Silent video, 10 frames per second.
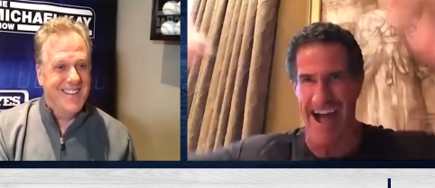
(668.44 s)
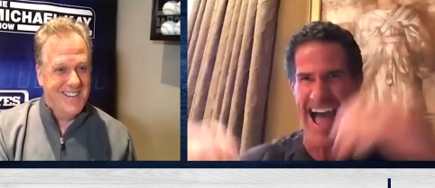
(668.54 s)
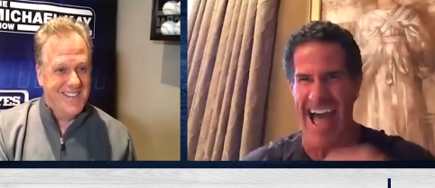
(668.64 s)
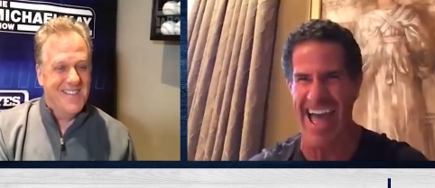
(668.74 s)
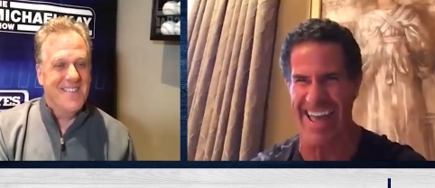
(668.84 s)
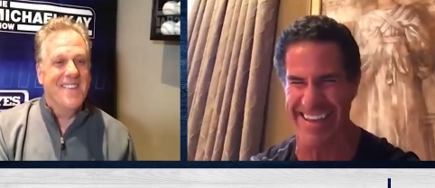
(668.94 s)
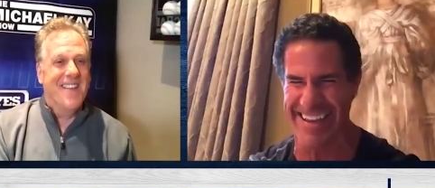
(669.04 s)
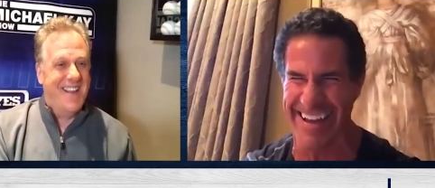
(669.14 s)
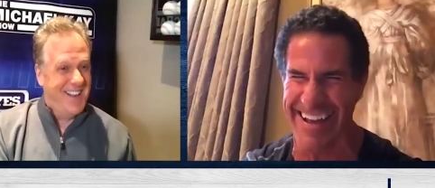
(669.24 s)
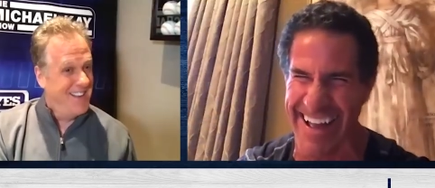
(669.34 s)
Speaker 1: high.
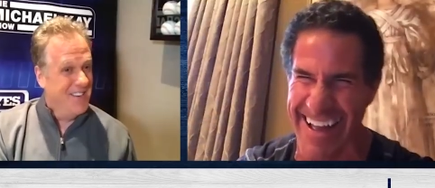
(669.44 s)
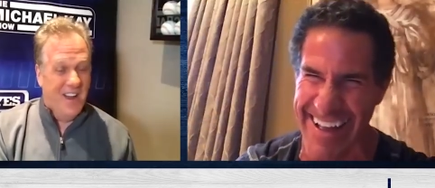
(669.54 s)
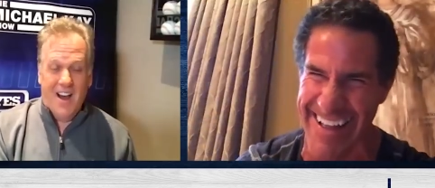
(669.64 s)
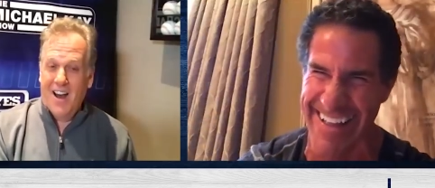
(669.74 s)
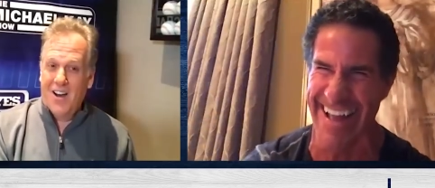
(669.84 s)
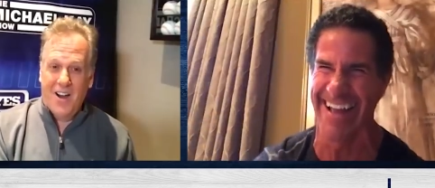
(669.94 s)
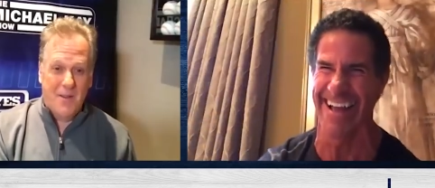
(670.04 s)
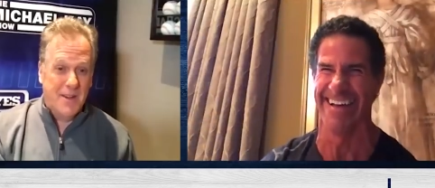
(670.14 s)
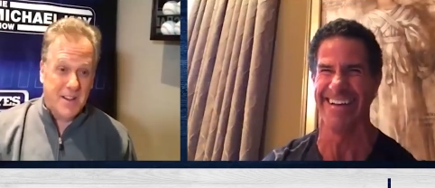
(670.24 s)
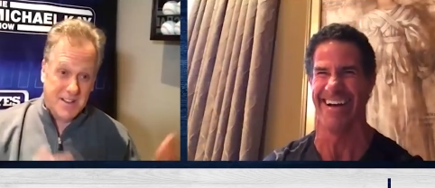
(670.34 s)
no, I
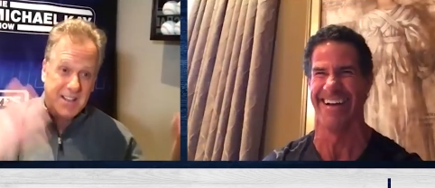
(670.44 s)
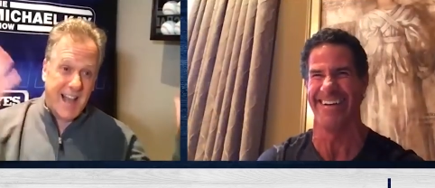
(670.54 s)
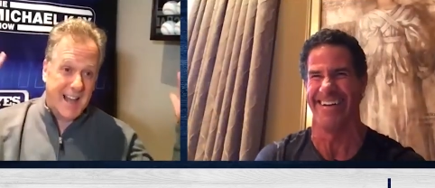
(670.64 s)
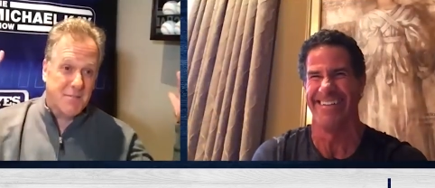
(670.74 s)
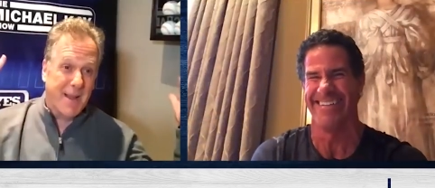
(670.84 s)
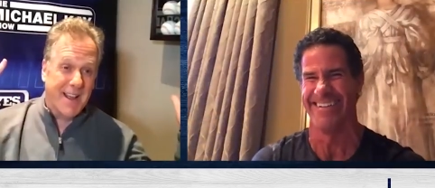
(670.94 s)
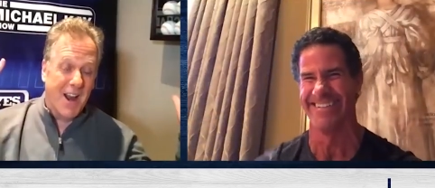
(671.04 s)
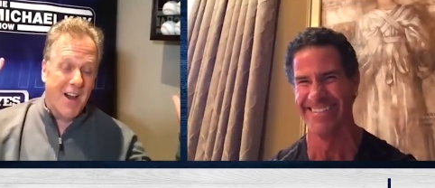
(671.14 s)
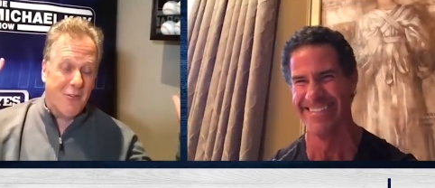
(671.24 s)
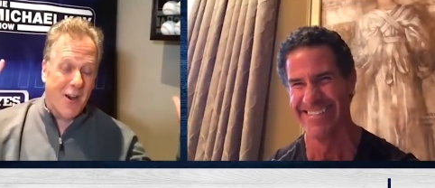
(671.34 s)
mean because this head's big
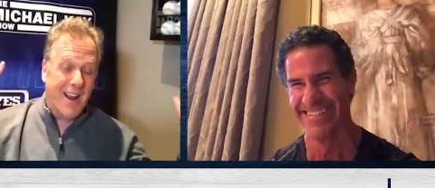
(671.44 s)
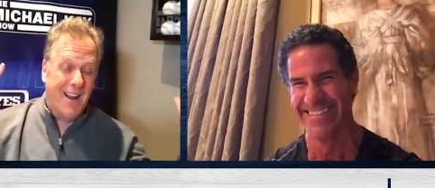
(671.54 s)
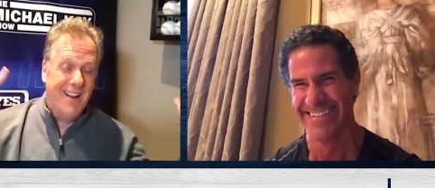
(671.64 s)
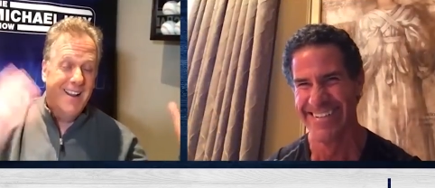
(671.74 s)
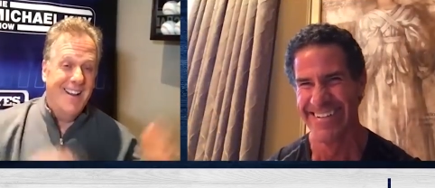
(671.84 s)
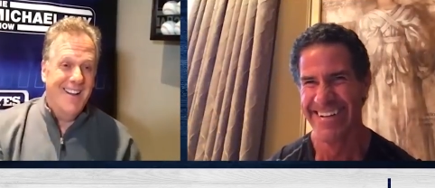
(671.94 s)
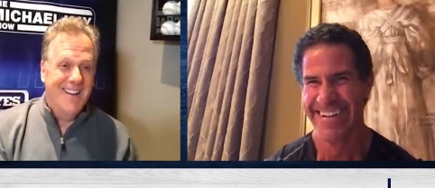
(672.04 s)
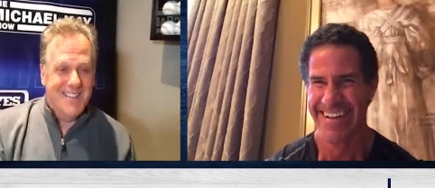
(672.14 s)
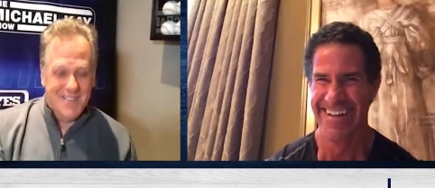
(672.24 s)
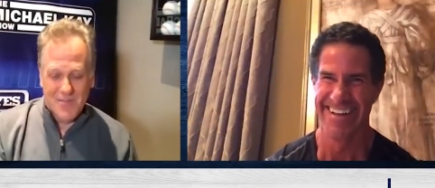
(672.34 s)
enough, right?
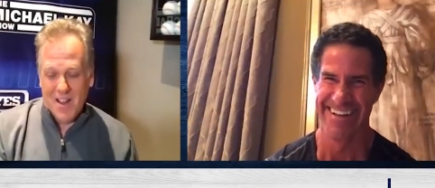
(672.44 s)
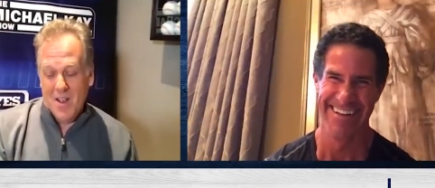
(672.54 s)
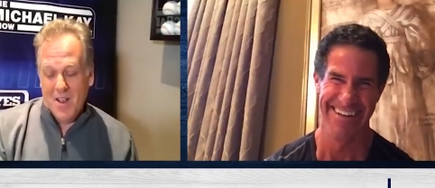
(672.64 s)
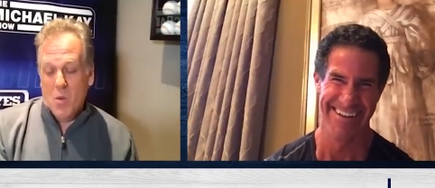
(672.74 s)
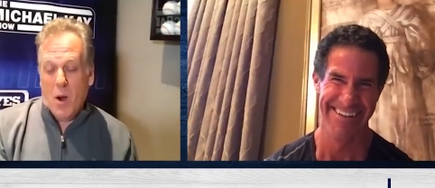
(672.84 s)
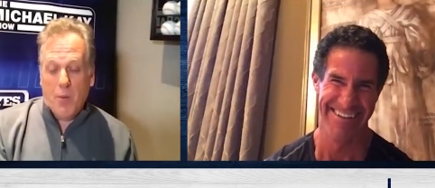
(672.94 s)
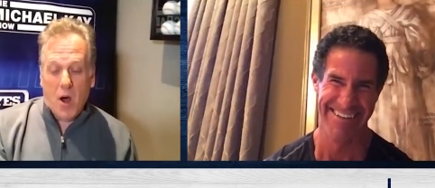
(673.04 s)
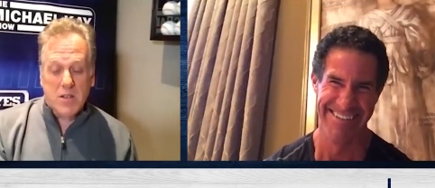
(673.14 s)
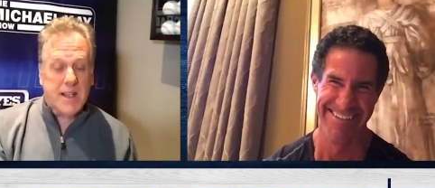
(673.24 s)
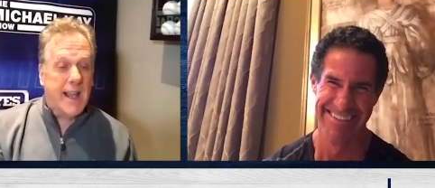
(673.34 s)
well, Paul,
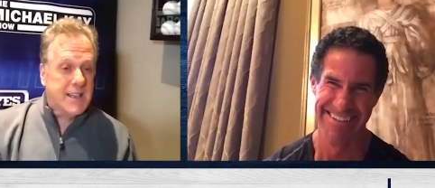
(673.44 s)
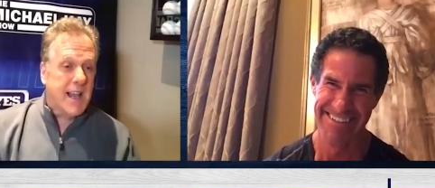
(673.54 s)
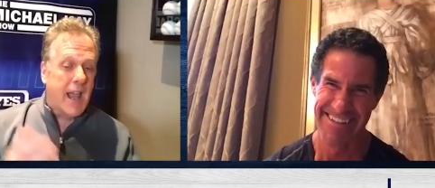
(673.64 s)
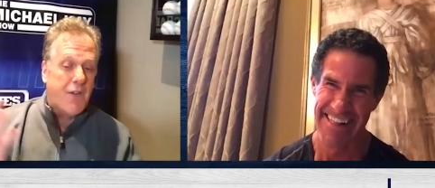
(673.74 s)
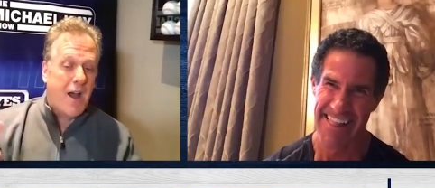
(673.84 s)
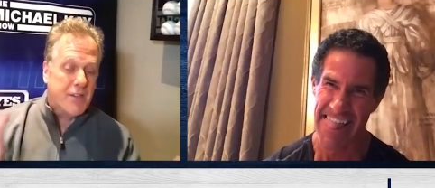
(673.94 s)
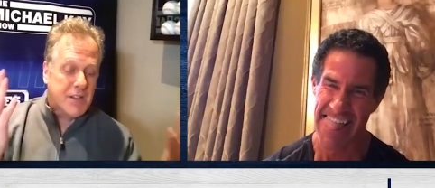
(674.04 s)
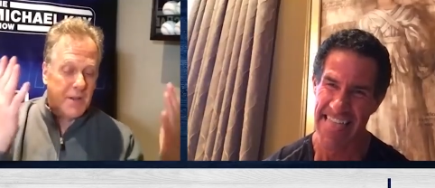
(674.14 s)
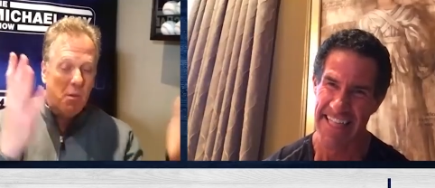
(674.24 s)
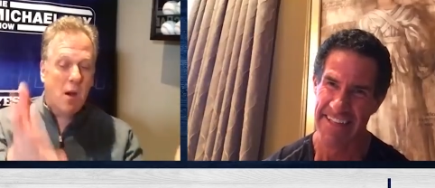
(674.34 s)
stay safe.
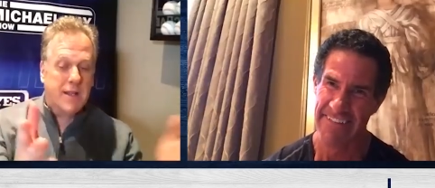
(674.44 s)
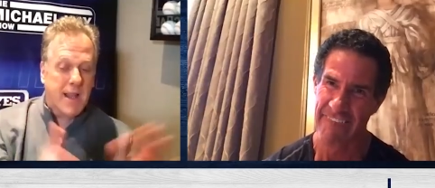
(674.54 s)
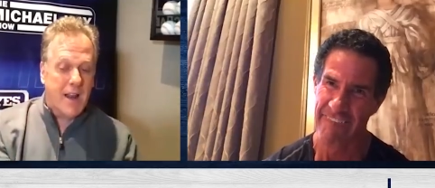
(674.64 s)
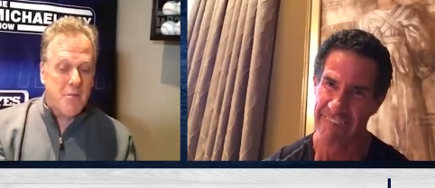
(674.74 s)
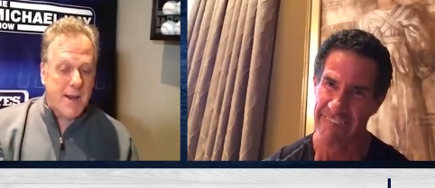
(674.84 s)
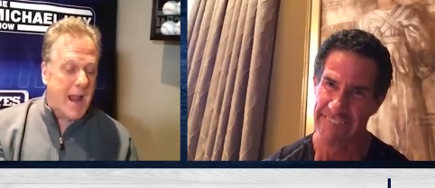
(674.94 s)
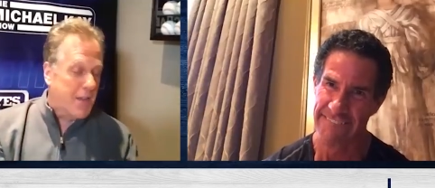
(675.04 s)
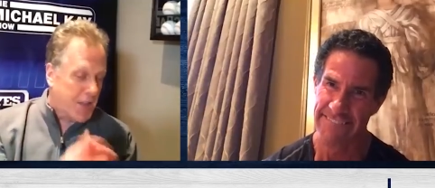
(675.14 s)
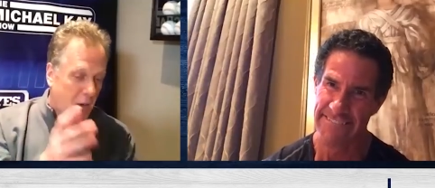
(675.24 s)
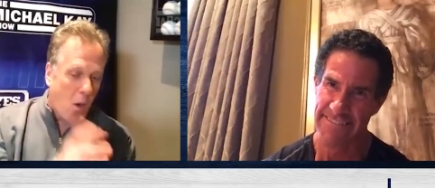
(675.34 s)
Obviously, we want to tell everybody out
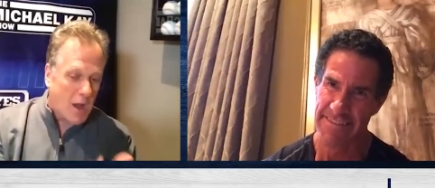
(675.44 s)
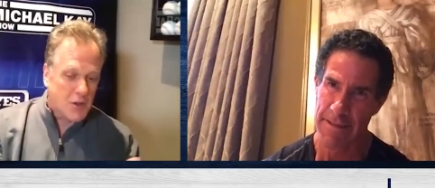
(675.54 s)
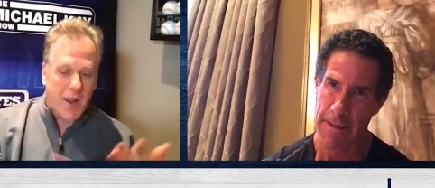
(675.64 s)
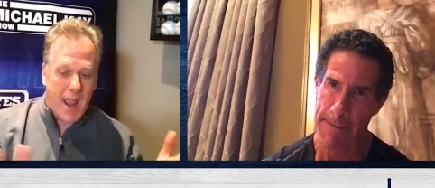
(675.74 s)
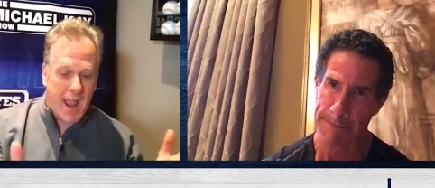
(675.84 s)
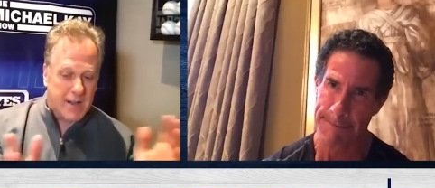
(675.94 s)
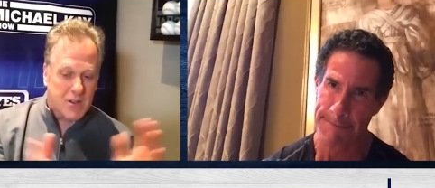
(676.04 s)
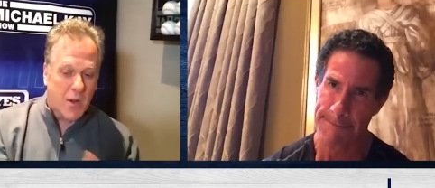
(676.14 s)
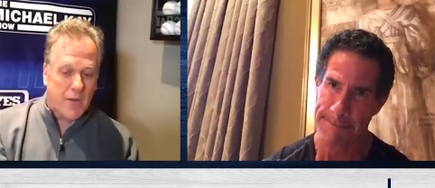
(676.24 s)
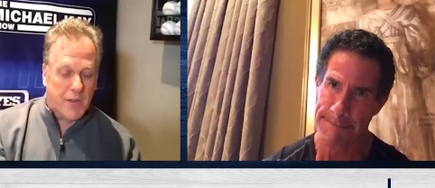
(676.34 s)
there wash your hands,
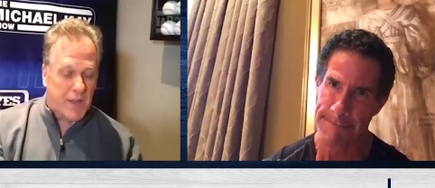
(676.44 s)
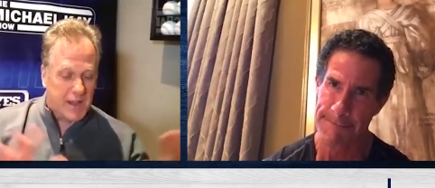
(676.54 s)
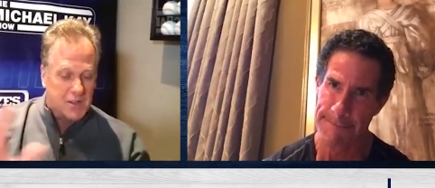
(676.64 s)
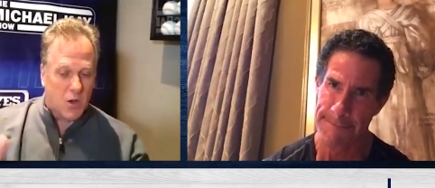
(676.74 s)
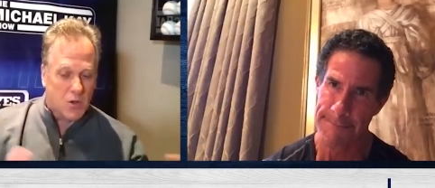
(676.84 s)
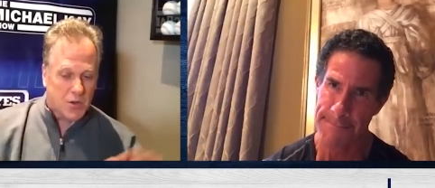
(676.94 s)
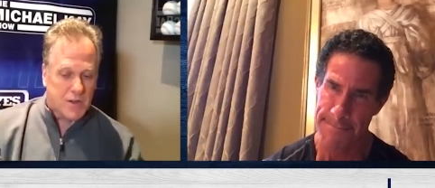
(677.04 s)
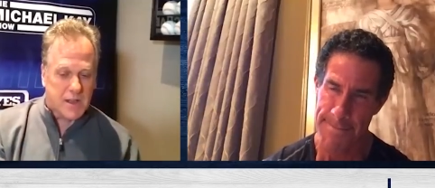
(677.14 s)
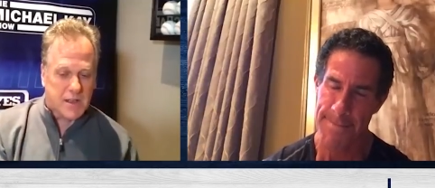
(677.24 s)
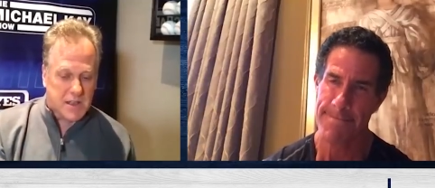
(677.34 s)
do everything, social
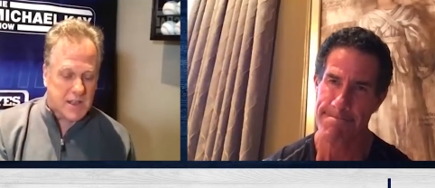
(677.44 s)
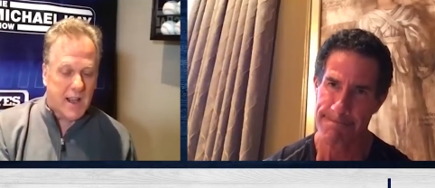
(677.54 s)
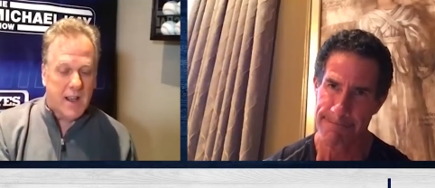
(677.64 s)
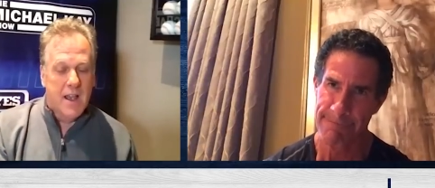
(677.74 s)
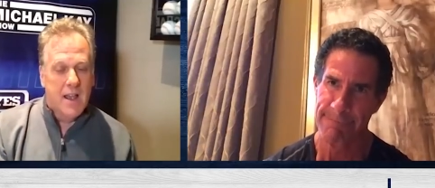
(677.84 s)
distancing,